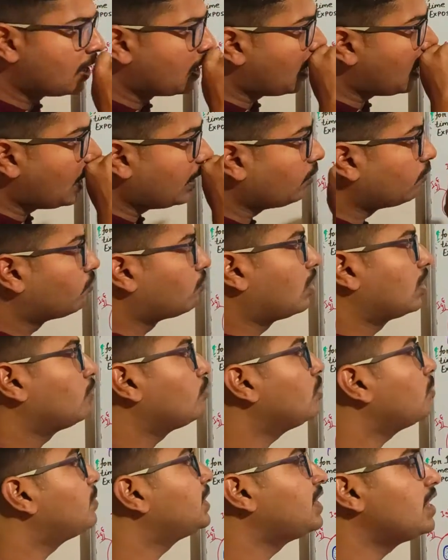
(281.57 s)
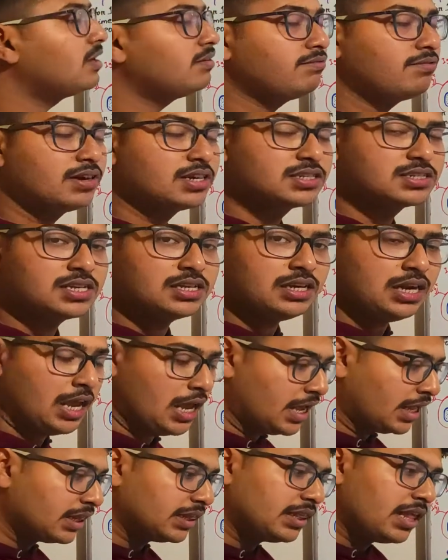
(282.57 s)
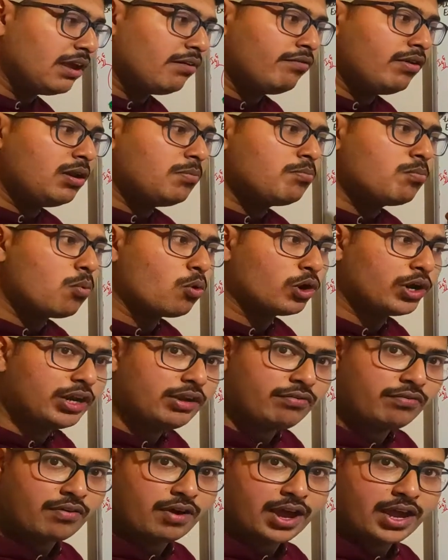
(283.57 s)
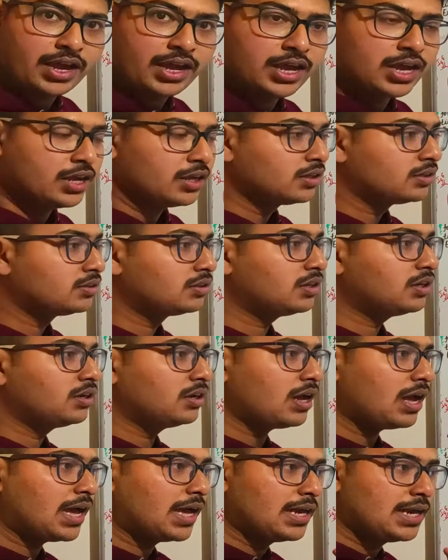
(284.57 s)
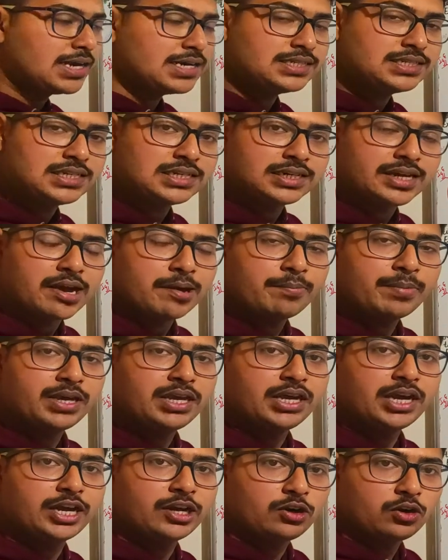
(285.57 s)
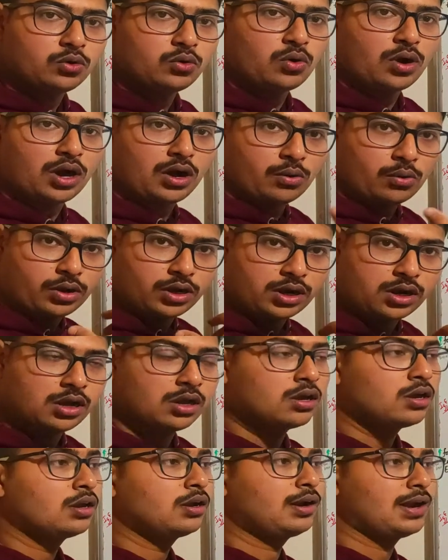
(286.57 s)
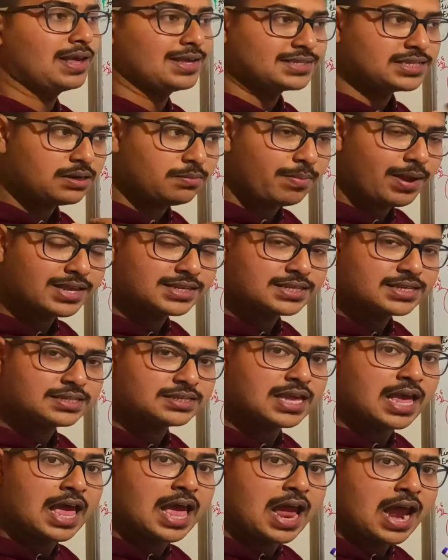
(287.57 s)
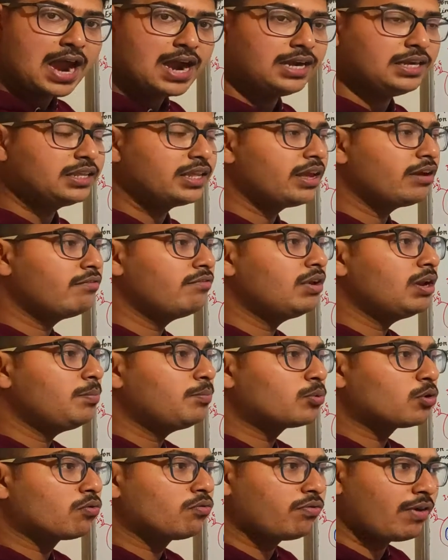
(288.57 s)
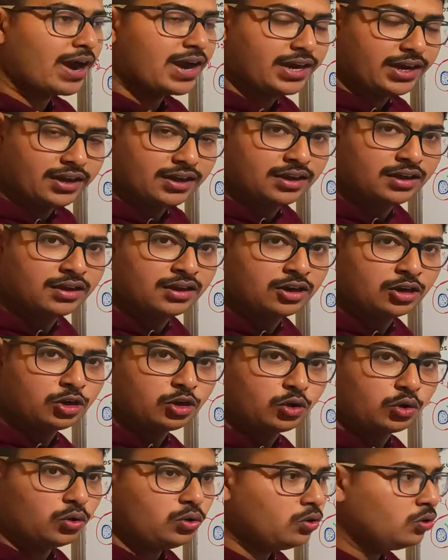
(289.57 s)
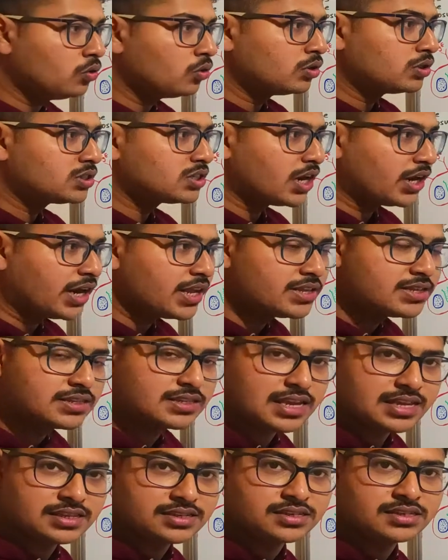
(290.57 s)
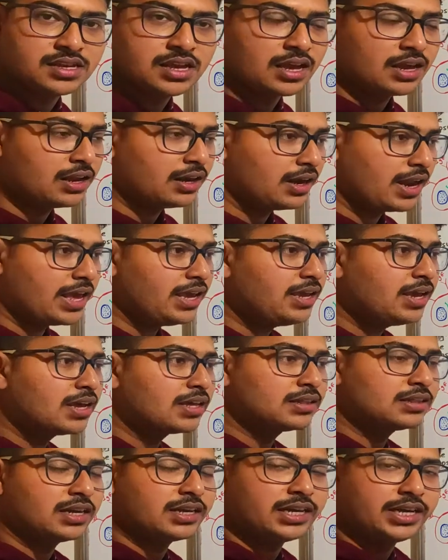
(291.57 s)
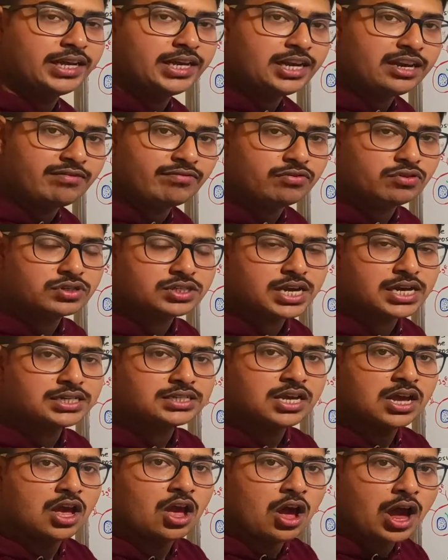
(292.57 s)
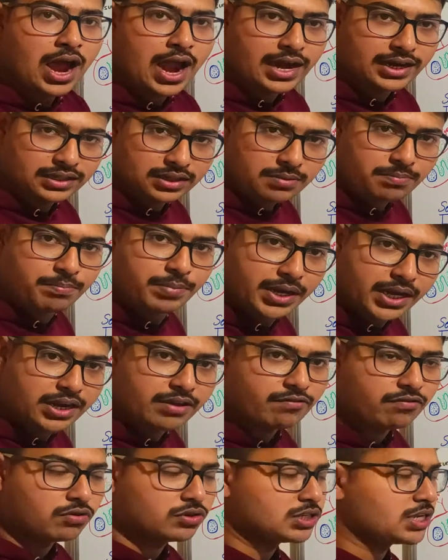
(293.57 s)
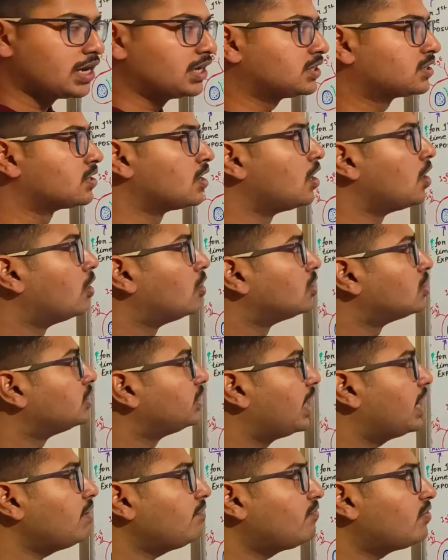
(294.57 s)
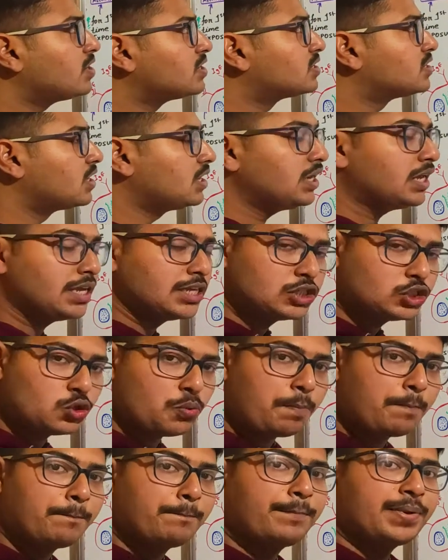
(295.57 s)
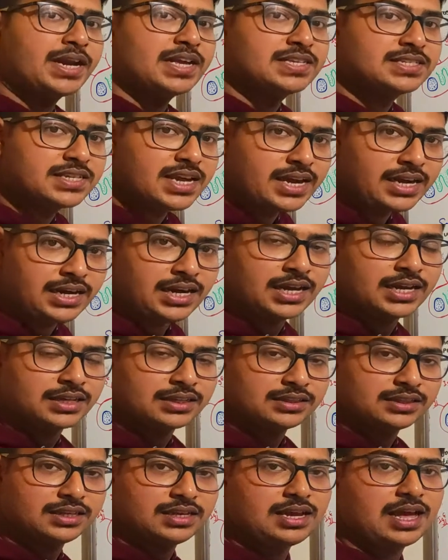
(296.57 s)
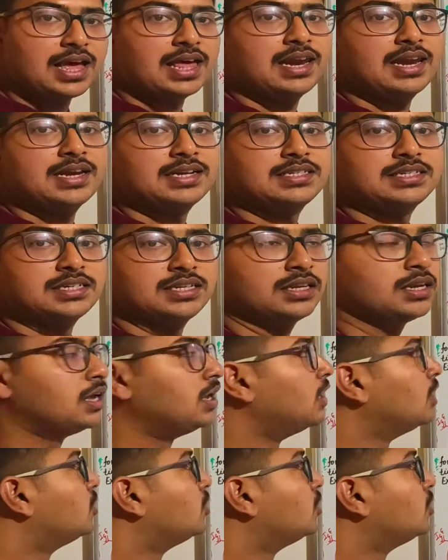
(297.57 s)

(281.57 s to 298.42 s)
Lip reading: And what will be their function? They will modify the allergen coming into our nasal passage, and they will provide to certain cells like the T lymphocytes and the B lymphocytes. Their function is to present the allergen.